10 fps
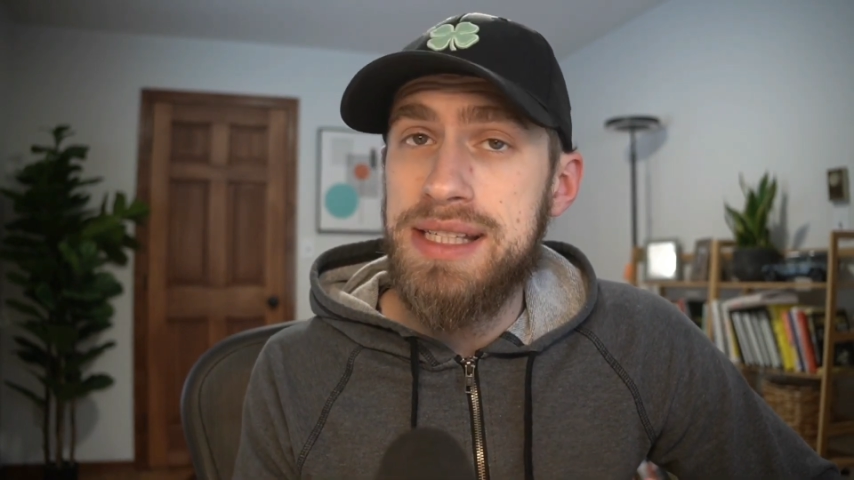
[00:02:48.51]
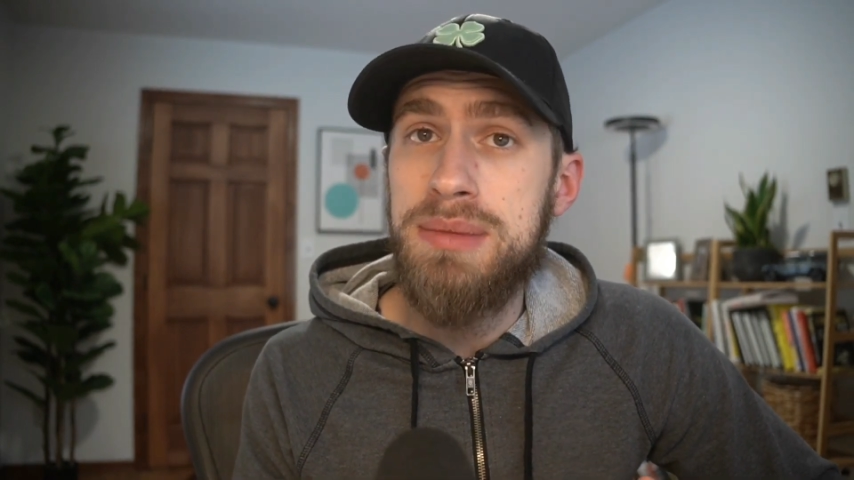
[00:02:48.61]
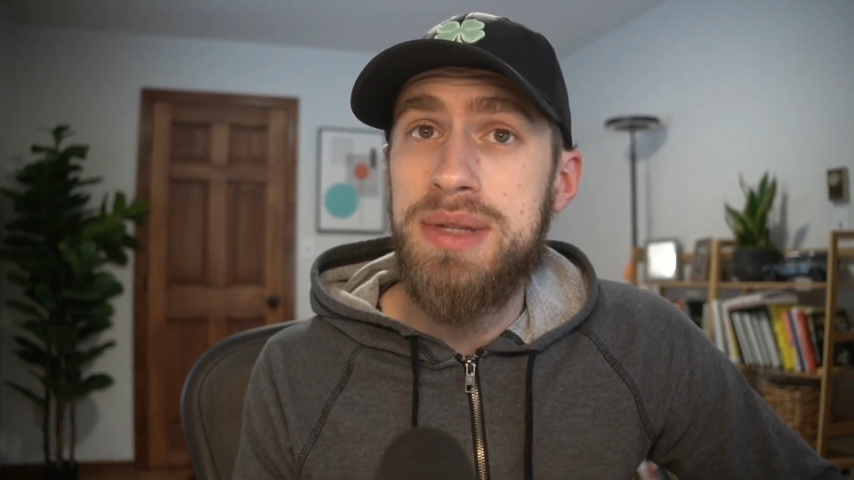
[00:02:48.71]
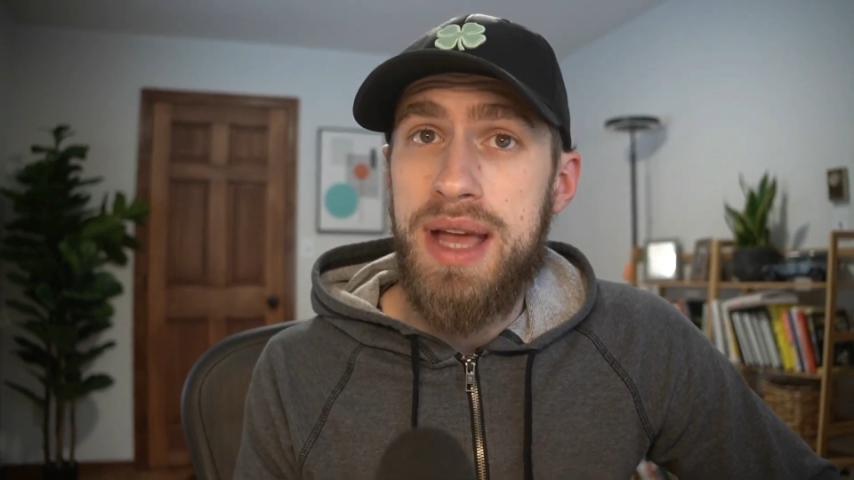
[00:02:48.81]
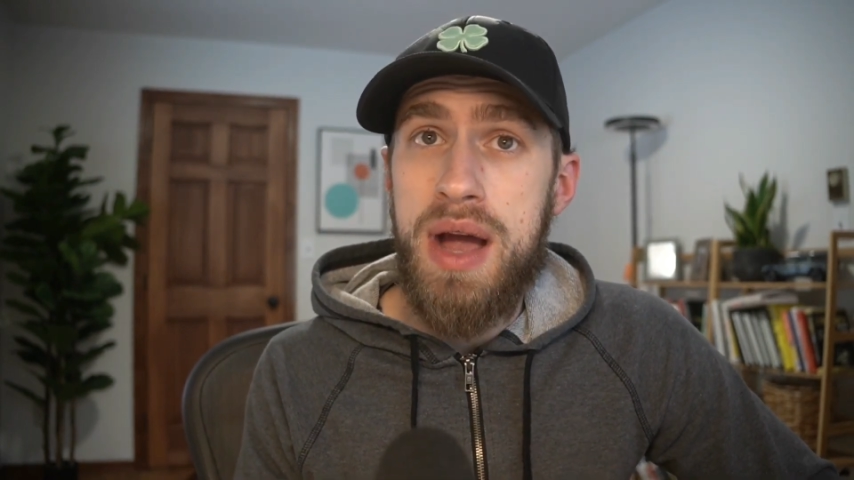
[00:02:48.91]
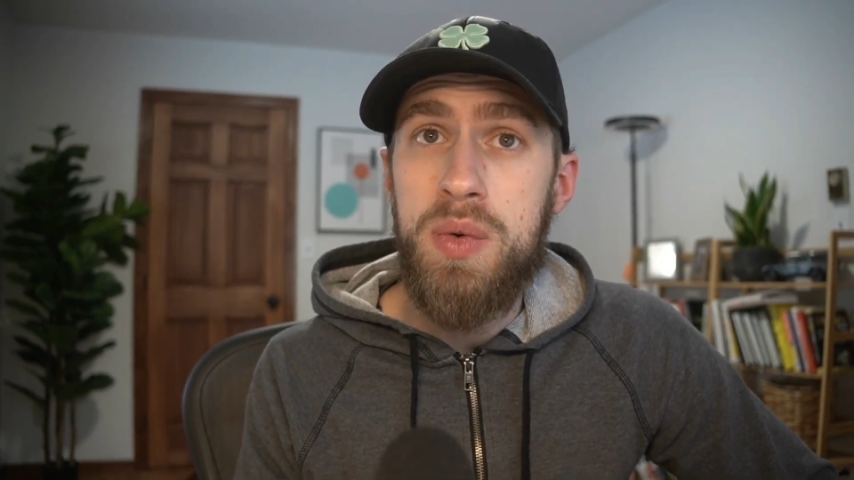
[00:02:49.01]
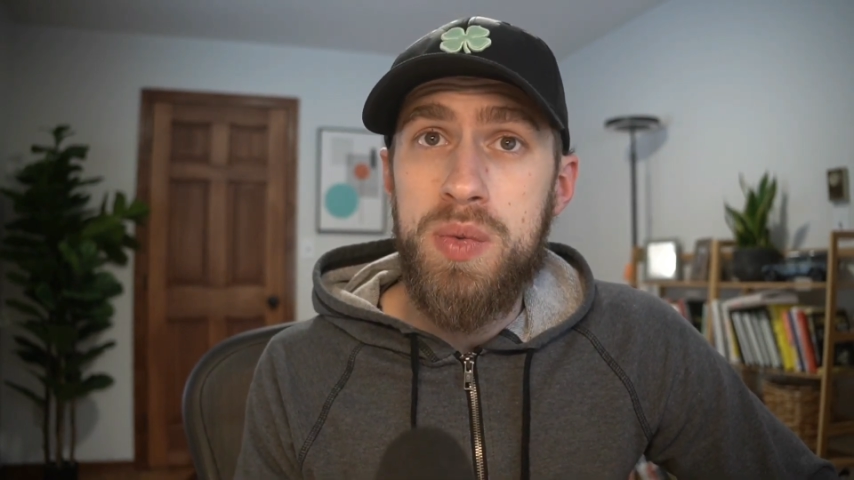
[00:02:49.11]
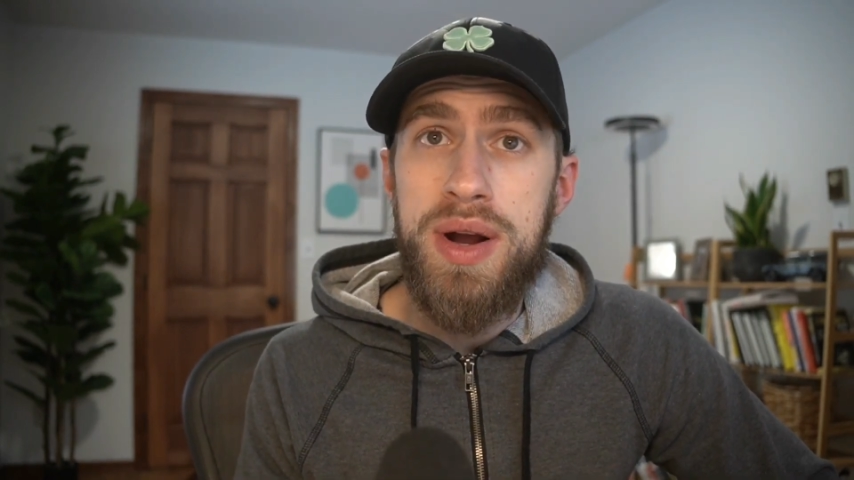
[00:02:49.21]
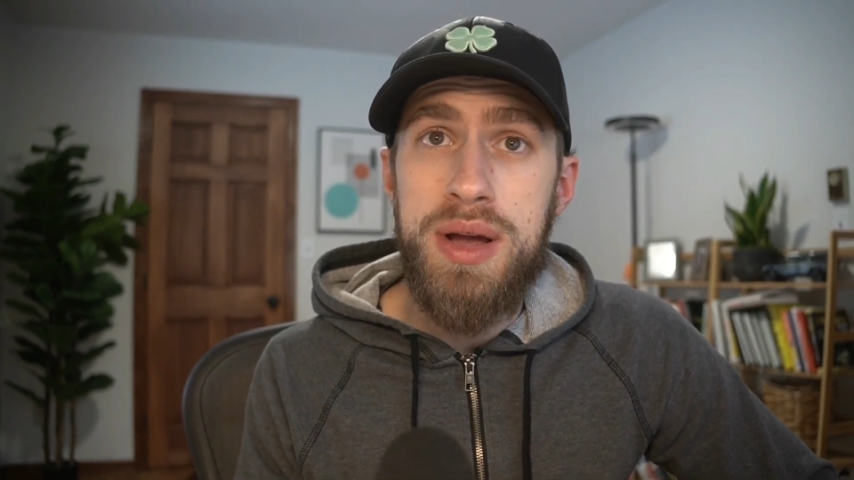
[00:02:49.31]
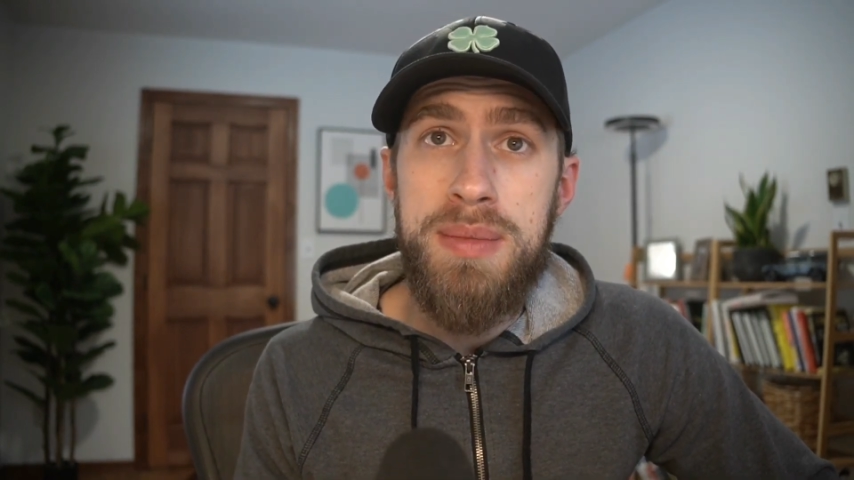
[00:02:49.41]
something I would
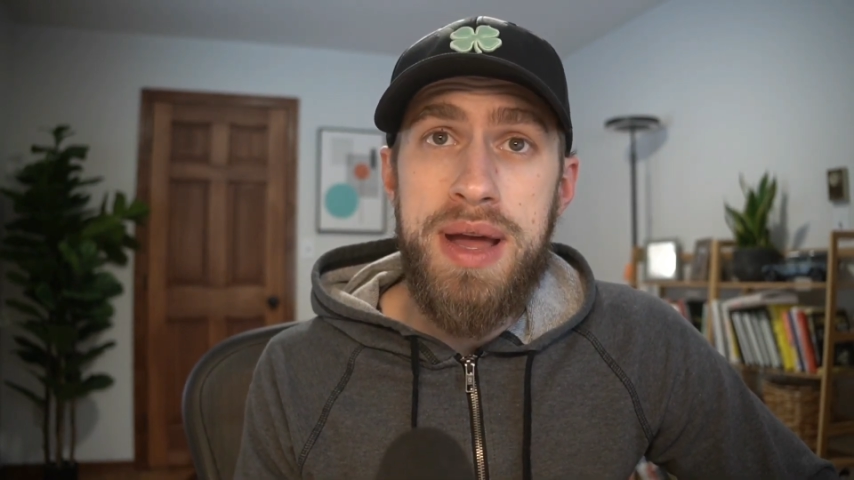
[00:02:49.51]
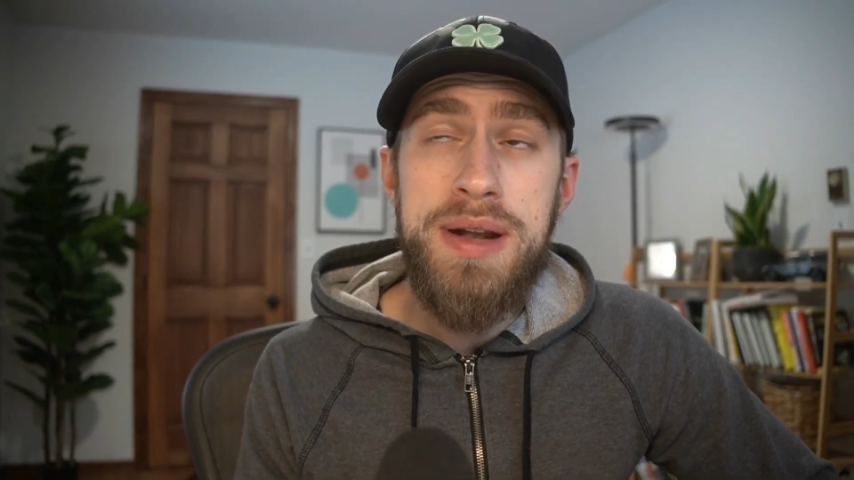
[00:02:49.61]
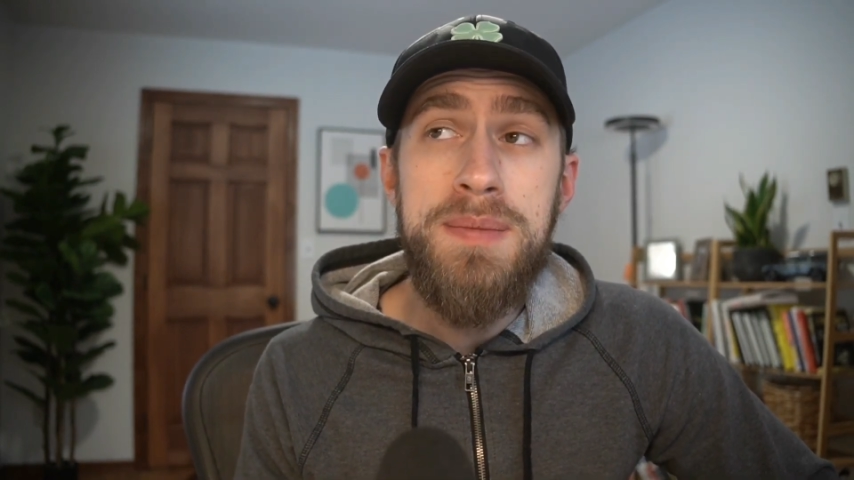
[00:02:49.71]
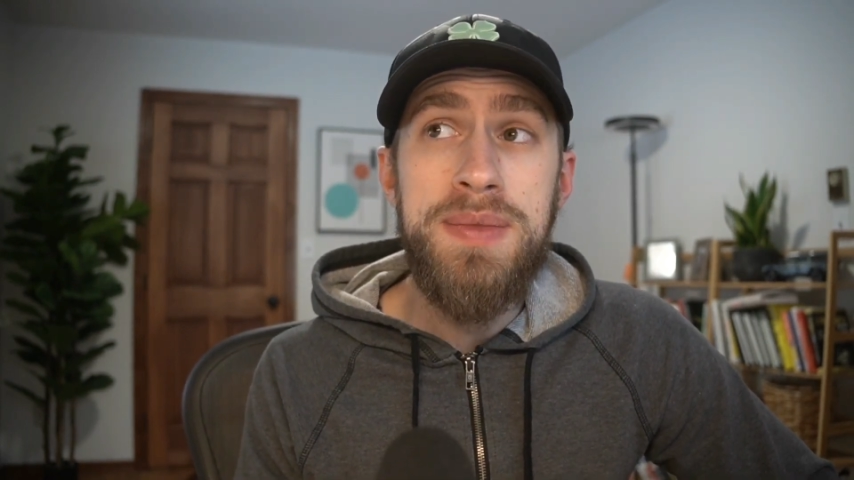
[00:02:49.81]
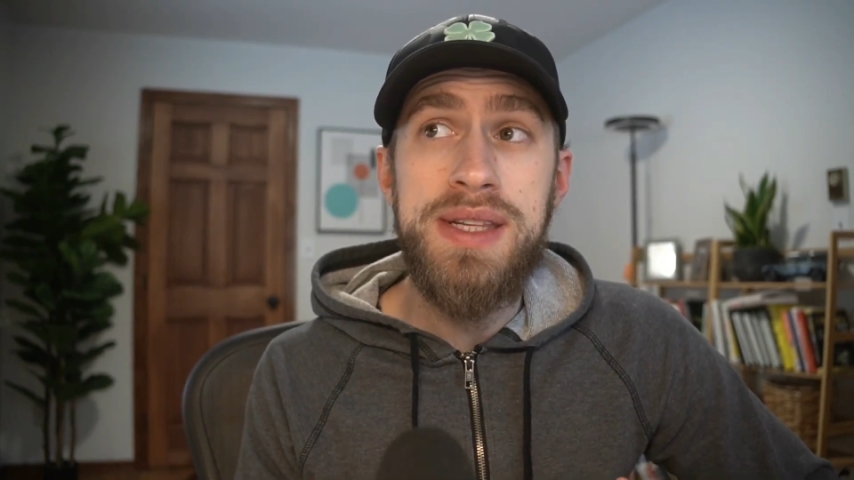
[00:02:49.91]
recommend